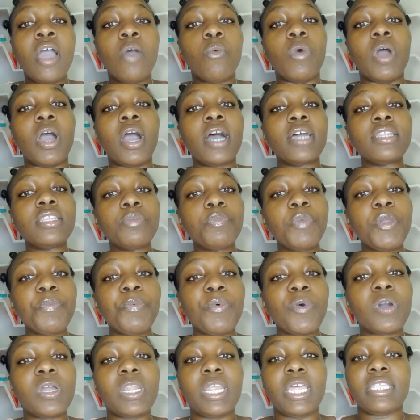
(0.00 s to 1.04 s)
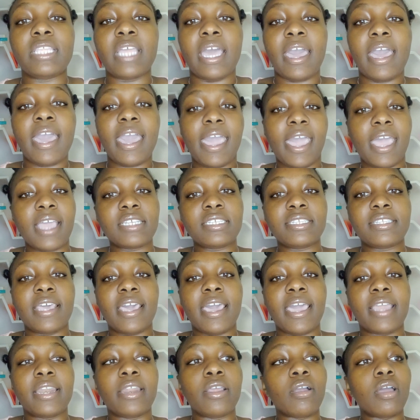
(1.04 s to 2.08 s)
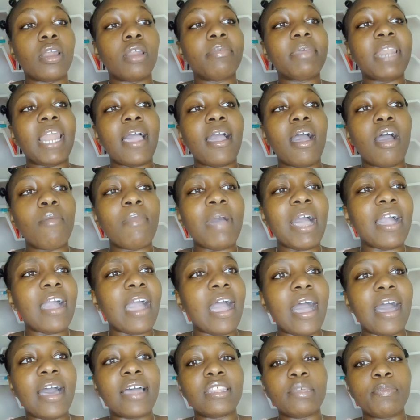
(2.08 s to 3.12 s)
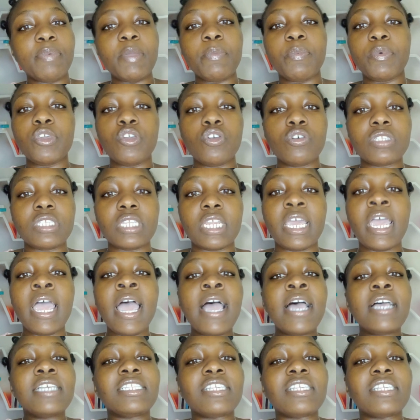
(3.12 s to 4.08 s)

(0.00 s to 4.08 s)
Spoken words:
When other people click that hashtag, they're going to be like, oh my God, other people using it.